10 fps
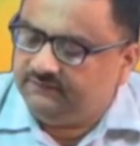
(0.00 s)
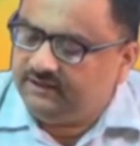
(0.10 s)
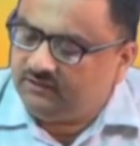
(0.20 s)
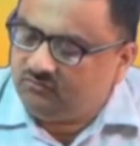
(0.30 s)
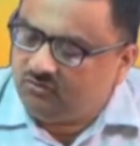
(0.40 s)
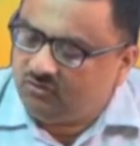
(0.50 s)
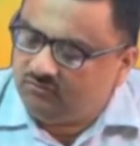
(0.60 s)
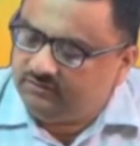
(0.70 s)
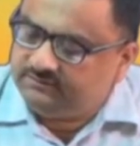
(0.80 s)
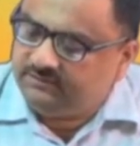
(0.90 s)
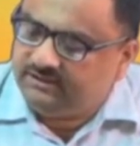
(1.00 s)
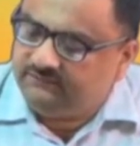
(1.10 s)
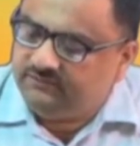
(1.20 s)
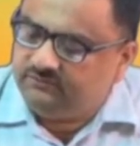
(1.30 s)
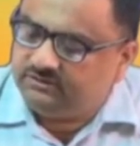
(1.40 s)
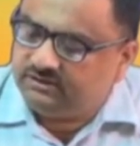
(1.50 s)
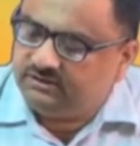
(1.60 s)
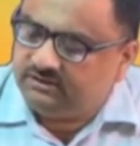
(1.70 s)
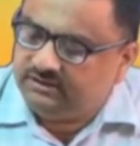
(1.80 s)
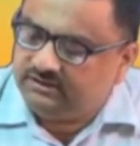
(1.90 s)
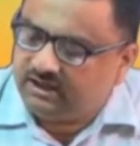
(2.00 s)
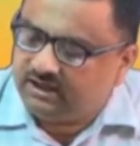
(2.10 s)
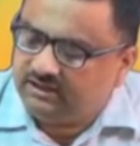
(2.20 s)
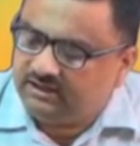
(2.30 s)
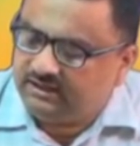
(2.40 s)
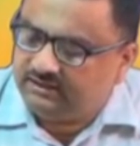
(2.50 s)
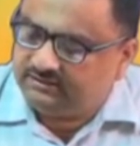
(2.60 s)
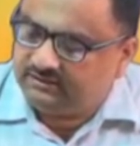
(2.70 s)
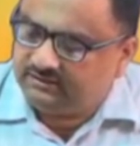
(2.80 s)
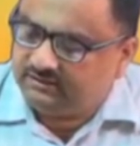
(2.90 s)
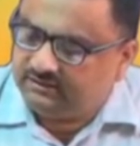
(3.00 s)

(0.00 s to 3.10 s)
there could always be diffusion in the r direction.